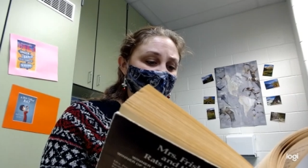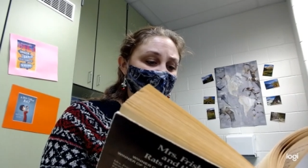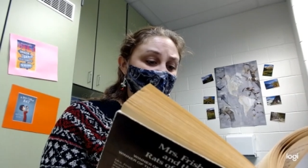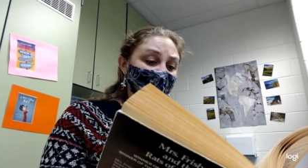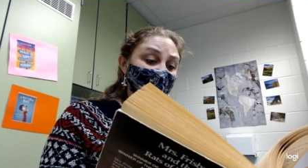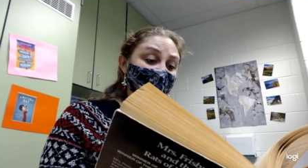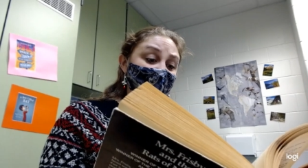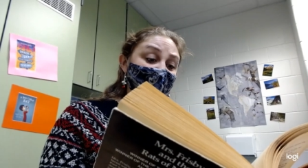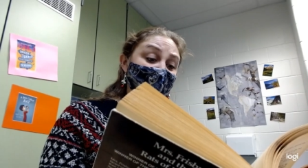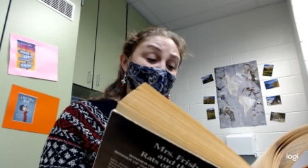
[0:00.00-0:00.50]

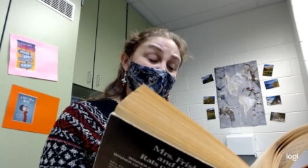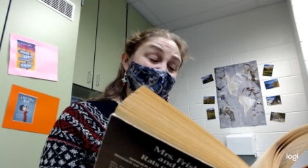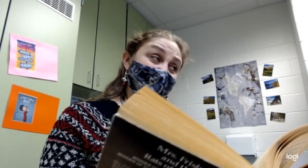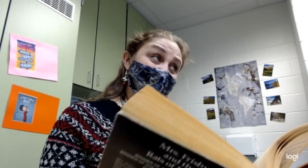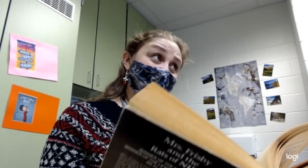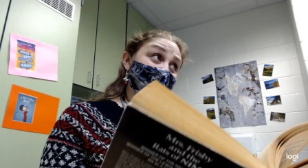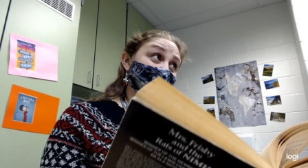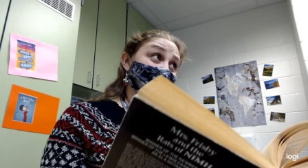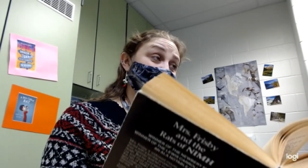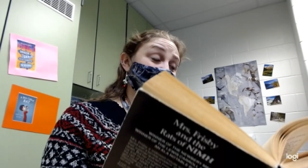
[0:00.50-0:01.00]
You might get
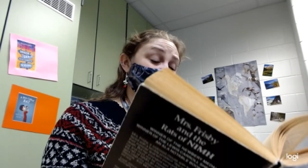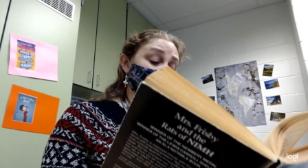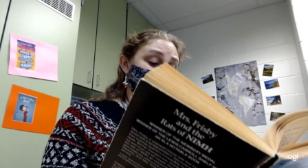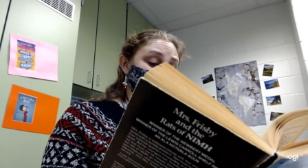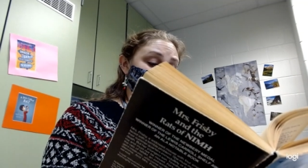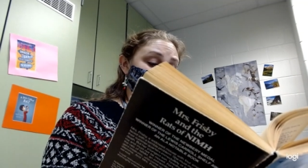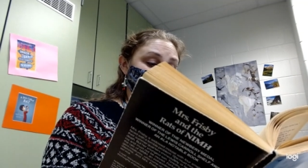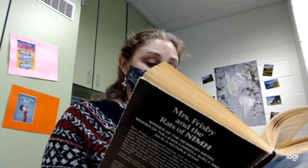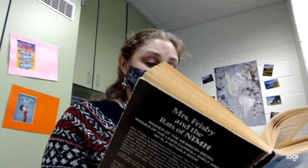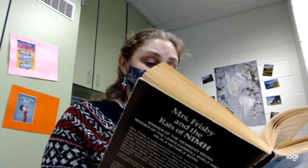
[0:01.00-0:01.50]
hurt.
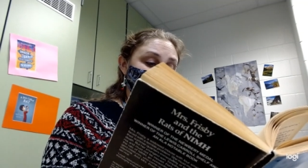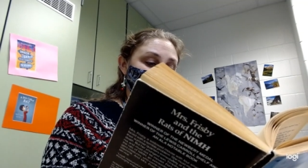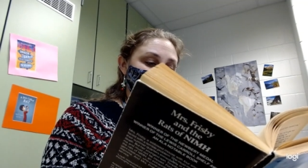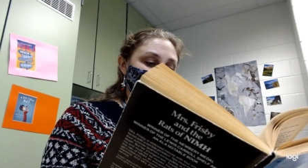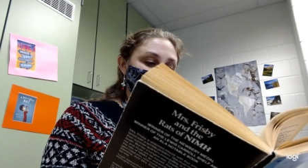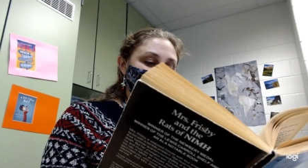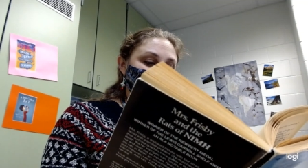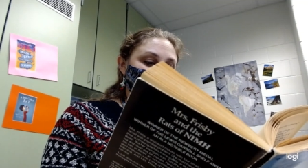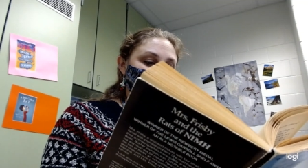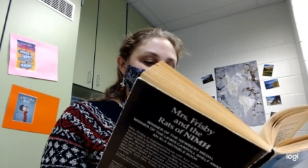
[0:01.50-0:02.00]

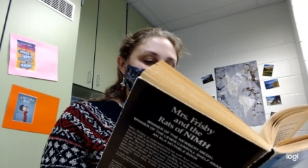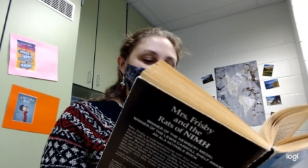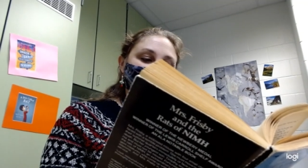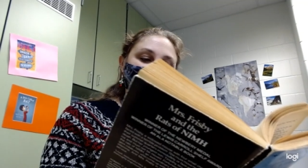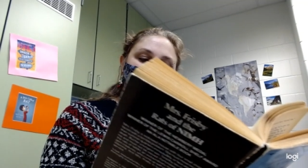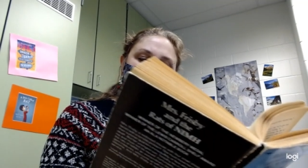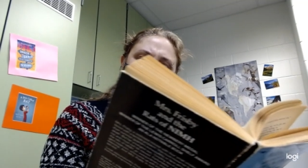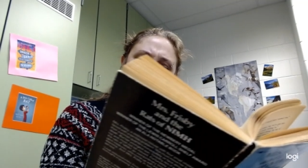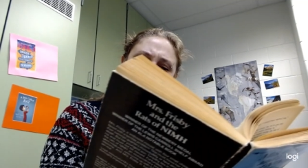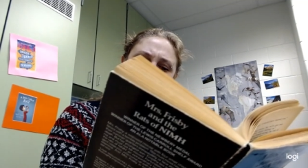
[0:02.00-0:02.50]
I
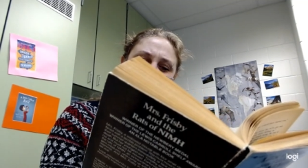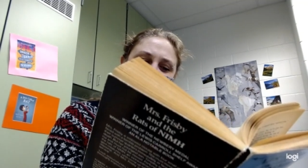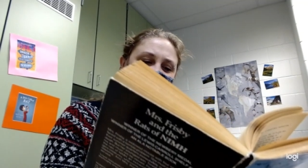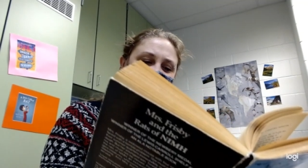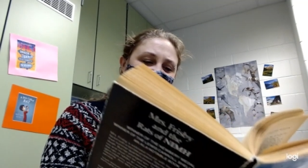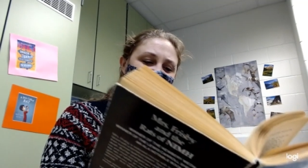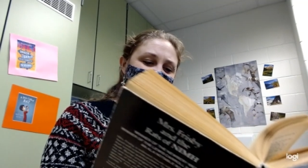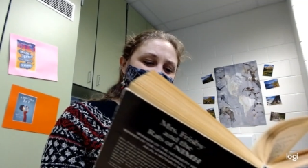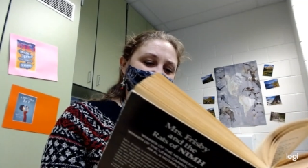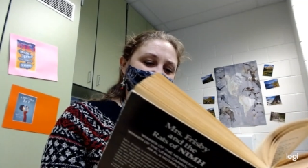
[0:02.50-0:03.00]
don't think
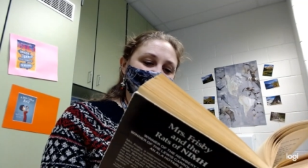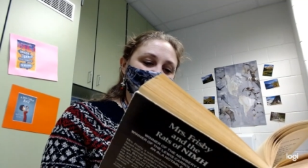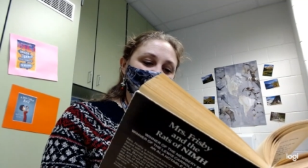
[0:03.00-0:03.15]
so.